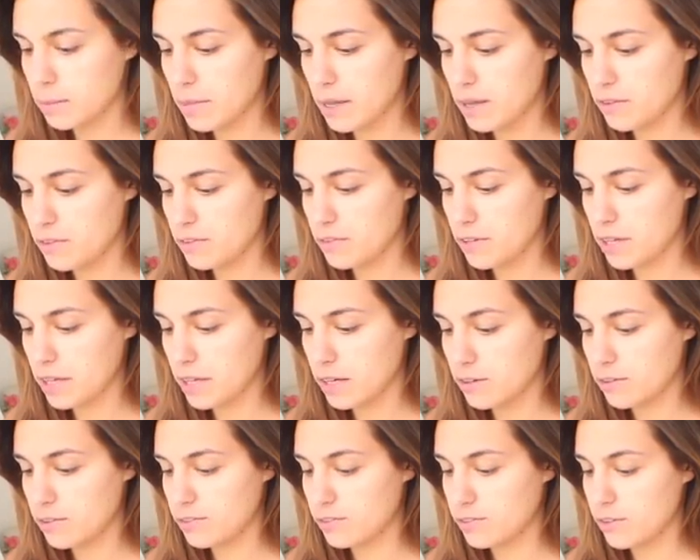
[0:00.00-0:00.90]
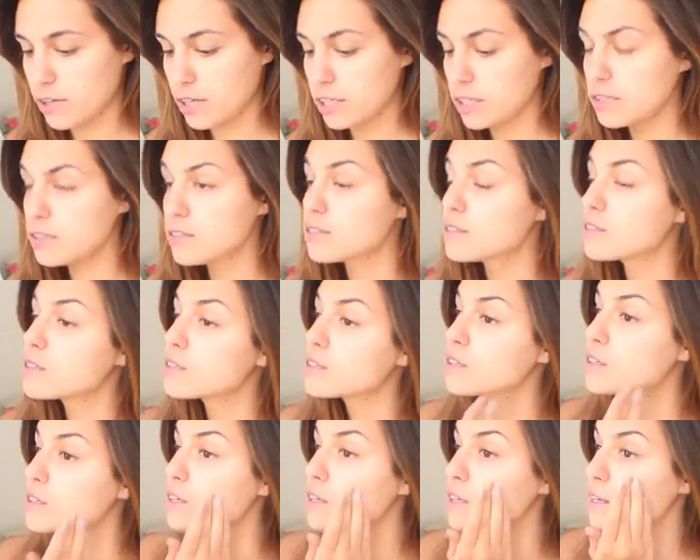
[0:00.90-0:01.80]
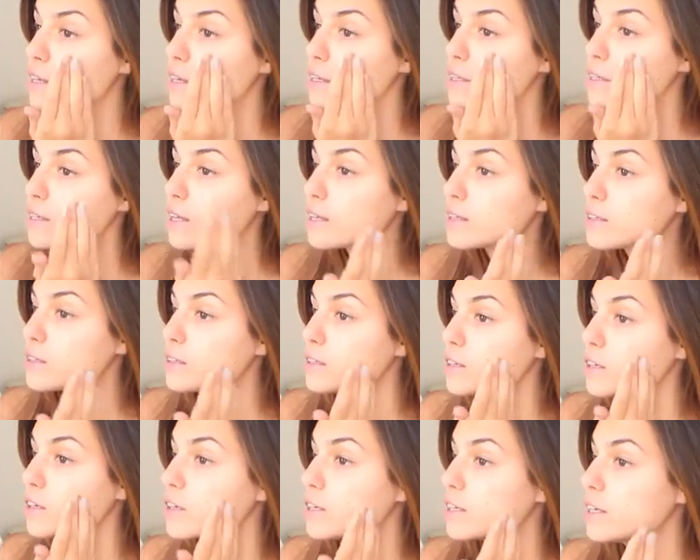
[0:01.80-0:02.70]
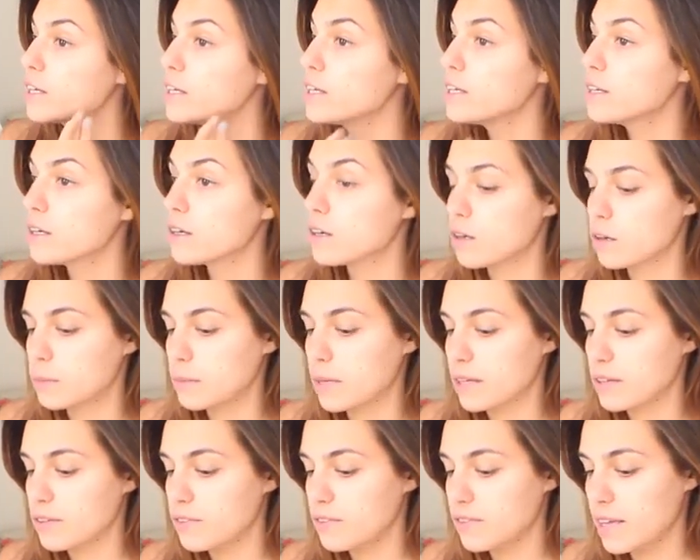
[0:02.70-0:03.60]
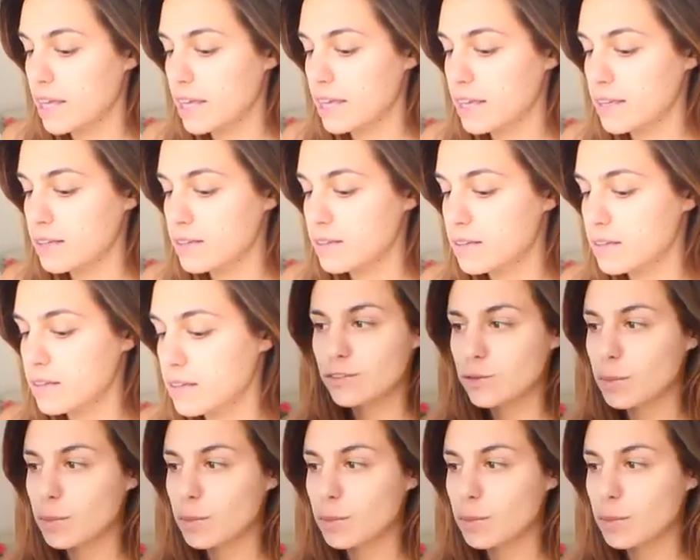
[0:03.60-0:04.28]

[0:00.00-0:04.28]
on my finger first and then dot it on my face.